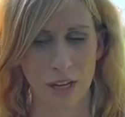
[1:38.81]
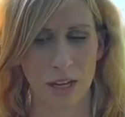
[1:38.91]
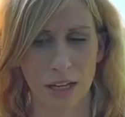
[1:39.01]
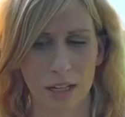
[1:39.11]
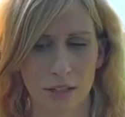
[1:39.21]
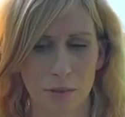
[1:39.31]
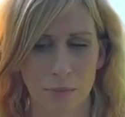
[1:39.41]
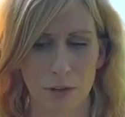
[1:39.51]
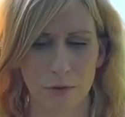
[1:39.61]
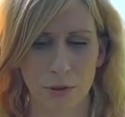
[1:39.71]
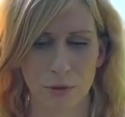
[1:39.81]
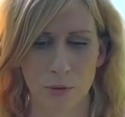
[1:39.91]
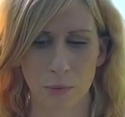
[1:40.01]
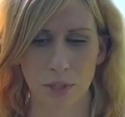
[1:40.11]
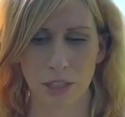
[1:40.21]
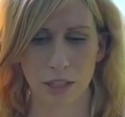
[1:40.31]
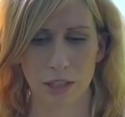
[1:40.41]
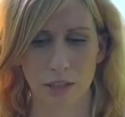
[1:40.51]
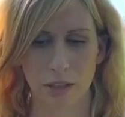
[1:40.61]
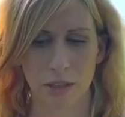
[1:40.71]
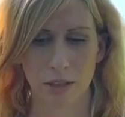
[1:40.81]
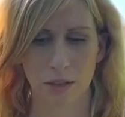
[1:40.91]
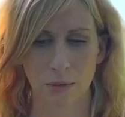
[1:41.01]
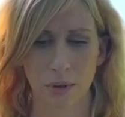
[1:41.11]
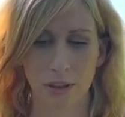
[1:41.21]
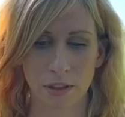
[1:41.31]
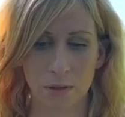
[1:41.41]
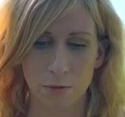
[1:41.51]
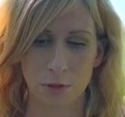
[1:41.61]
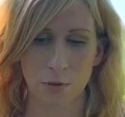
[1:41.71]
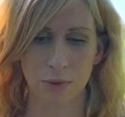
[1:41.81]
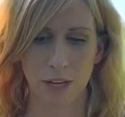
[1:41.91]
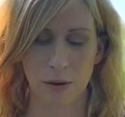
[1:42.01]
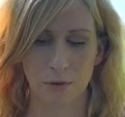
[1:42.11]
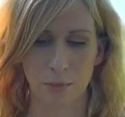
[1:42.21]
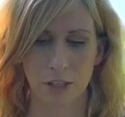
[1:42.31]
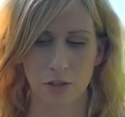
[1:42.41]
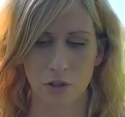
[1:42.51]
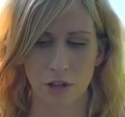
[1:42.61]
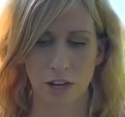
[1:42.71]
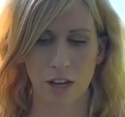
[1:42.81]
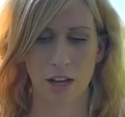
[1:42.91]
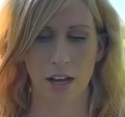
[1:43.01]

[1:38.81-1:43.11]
And my first week, within the first week after my injury,